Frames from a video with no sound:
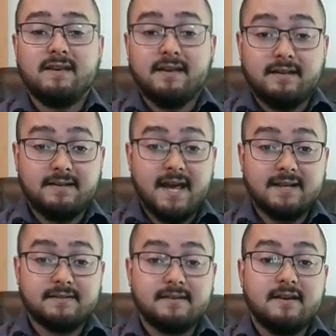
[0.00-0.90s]

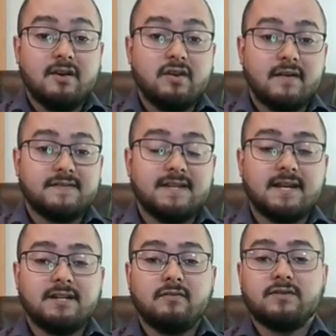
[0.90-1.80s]
Next, you have
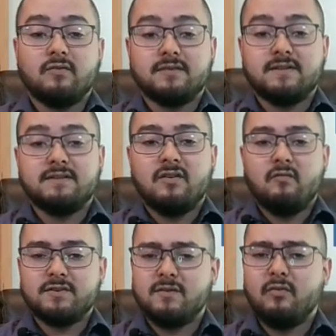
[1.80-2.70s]
secondary sources,
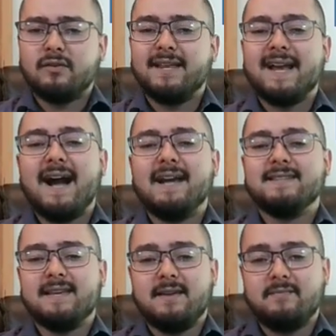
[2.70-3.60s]
which are more like
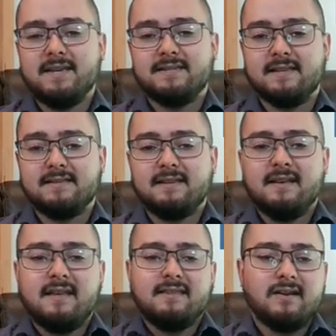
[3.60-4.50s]
hindsight pieces.
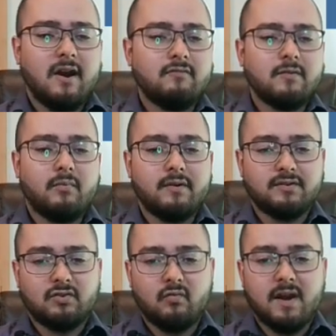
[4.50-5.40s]
They aren't reporting
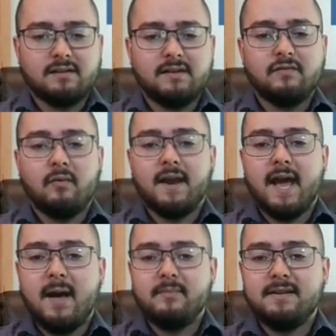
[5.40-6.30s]
directly from what
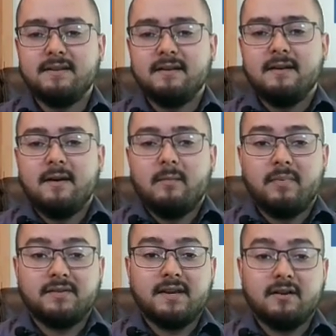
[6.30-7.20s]
happened,
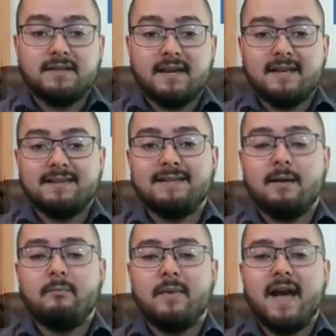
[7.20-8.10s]
but they are taking a
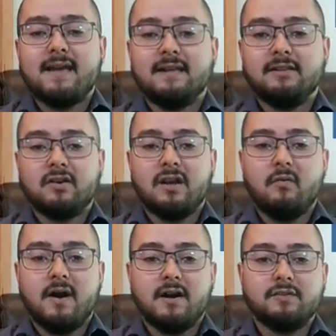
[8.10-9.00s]
step back and looking at
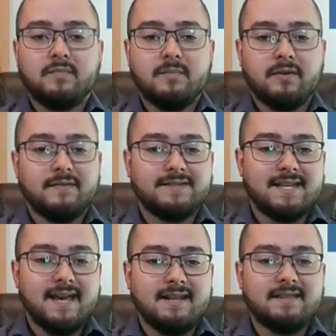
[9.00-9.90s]
what other people have
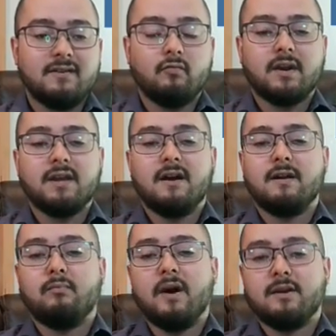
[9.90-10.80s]
said and then working on
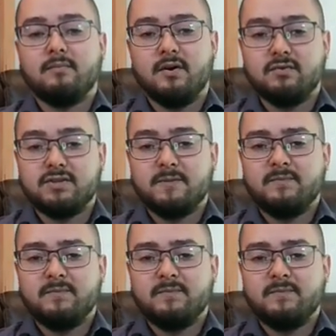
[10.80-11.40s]
a broad approach.